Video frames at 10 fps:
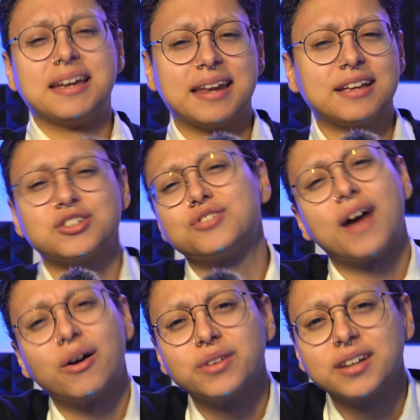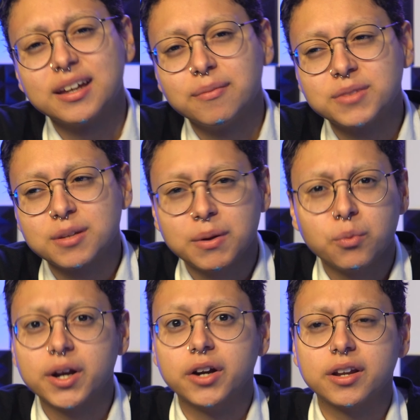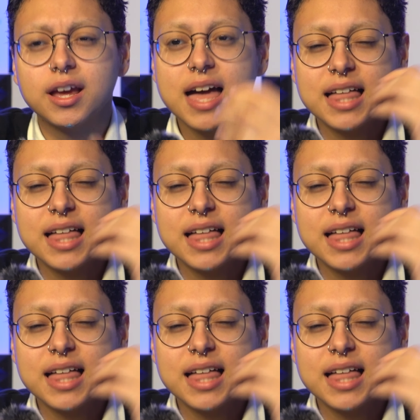and I just found it to be weird.